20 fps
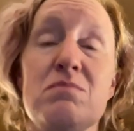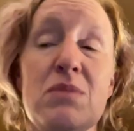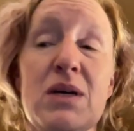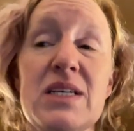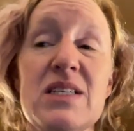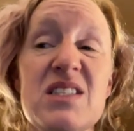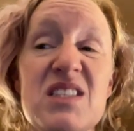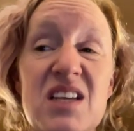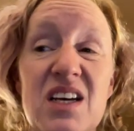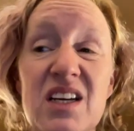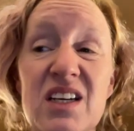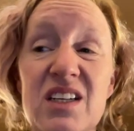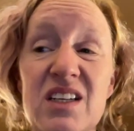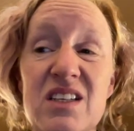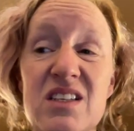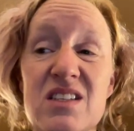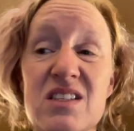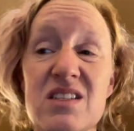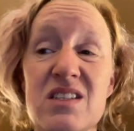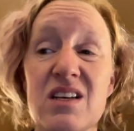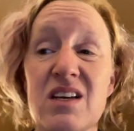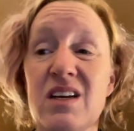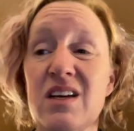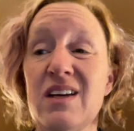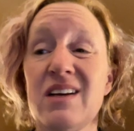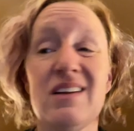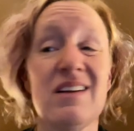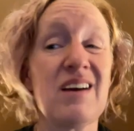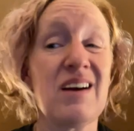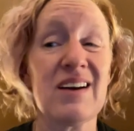son is
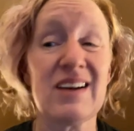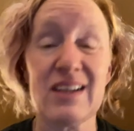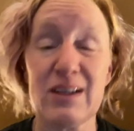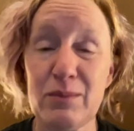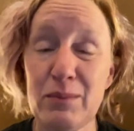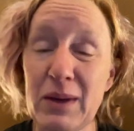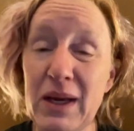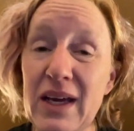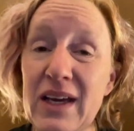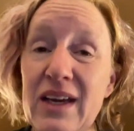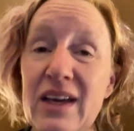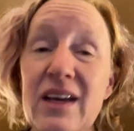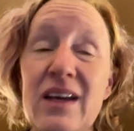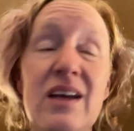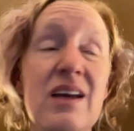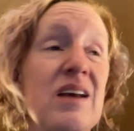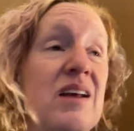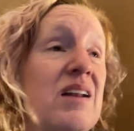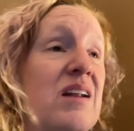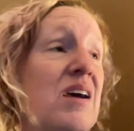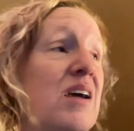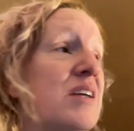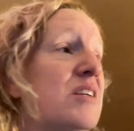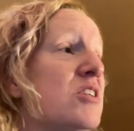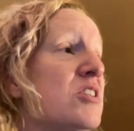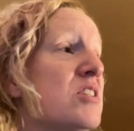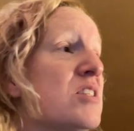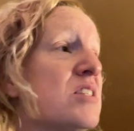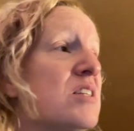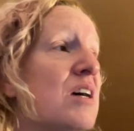not going to make it, and
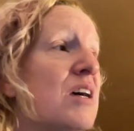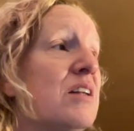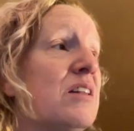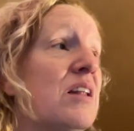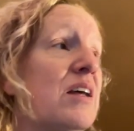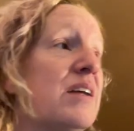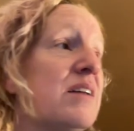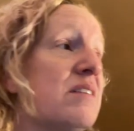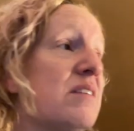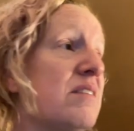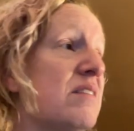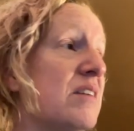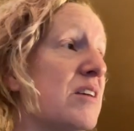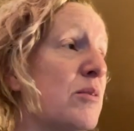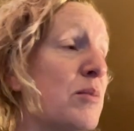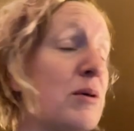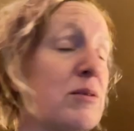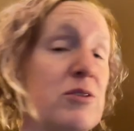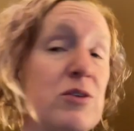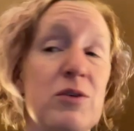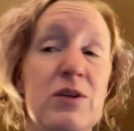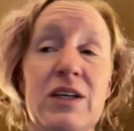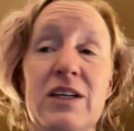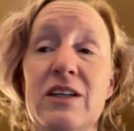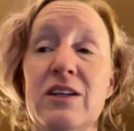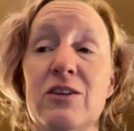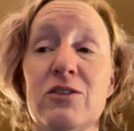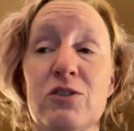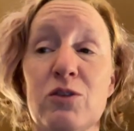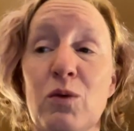I'd like to see about donating
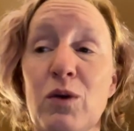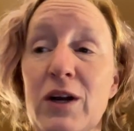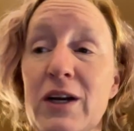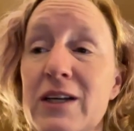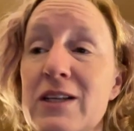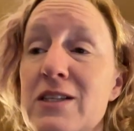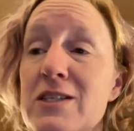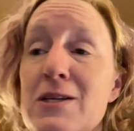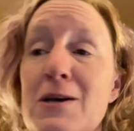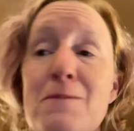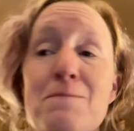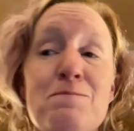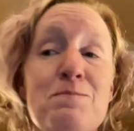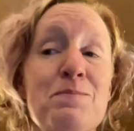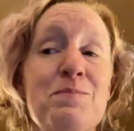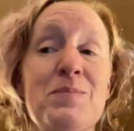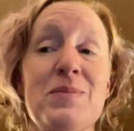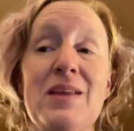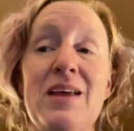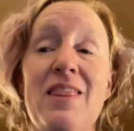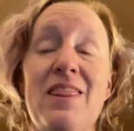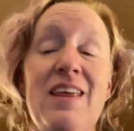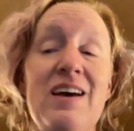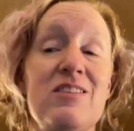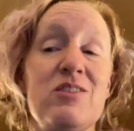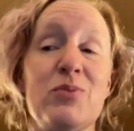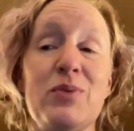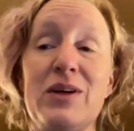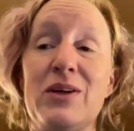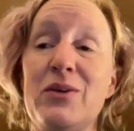his organs,
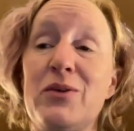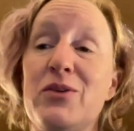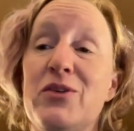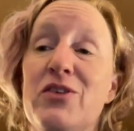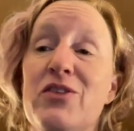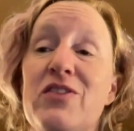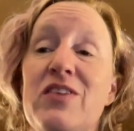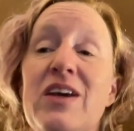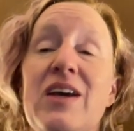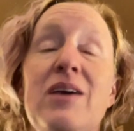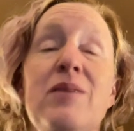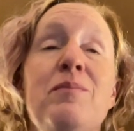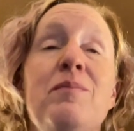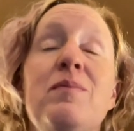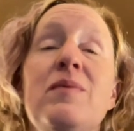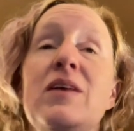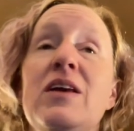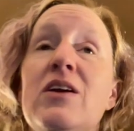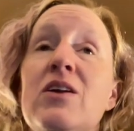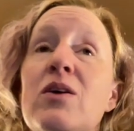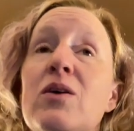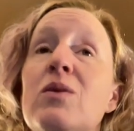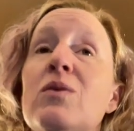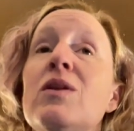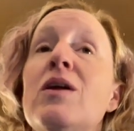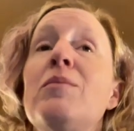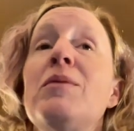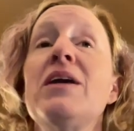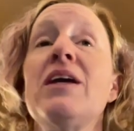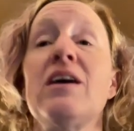that's when you just say,
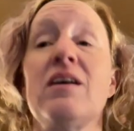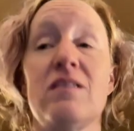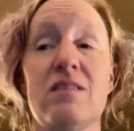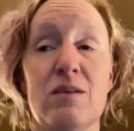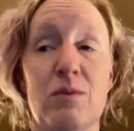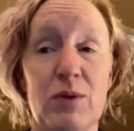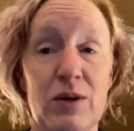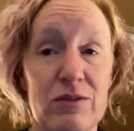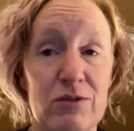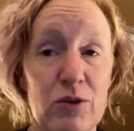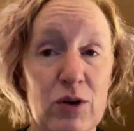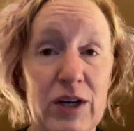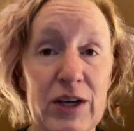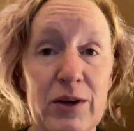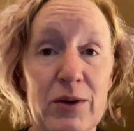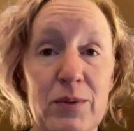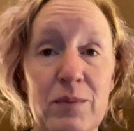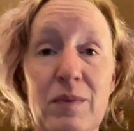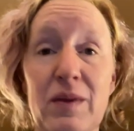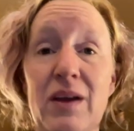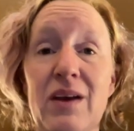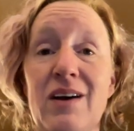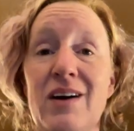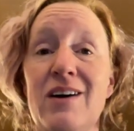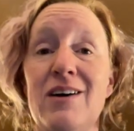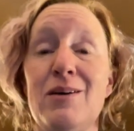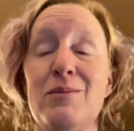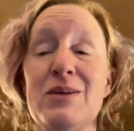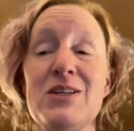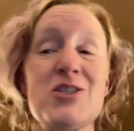let me get someone for you.
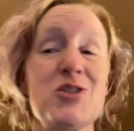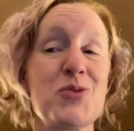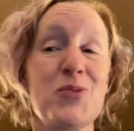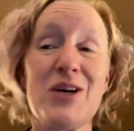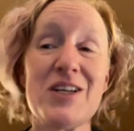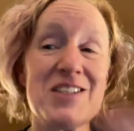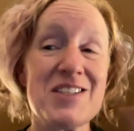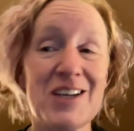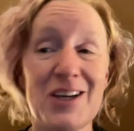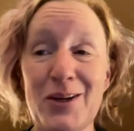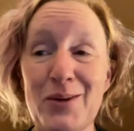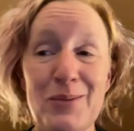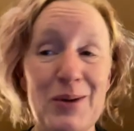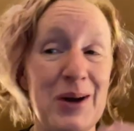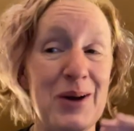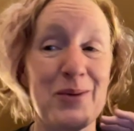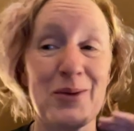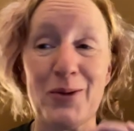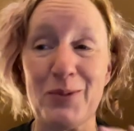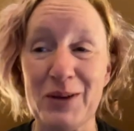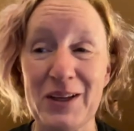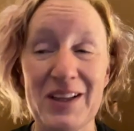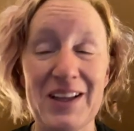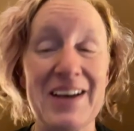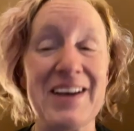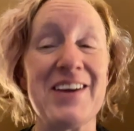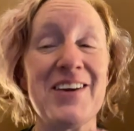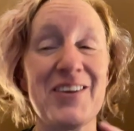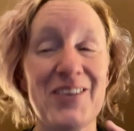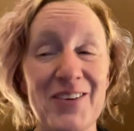It's the one time I will be
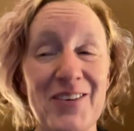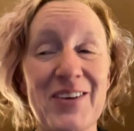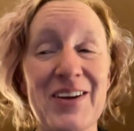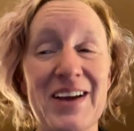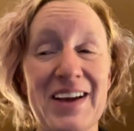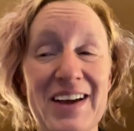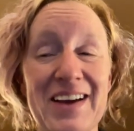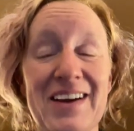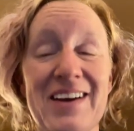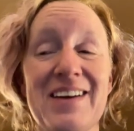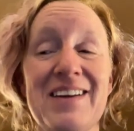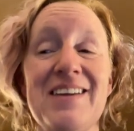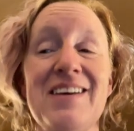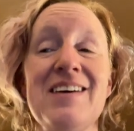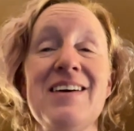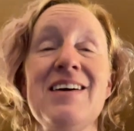like, you can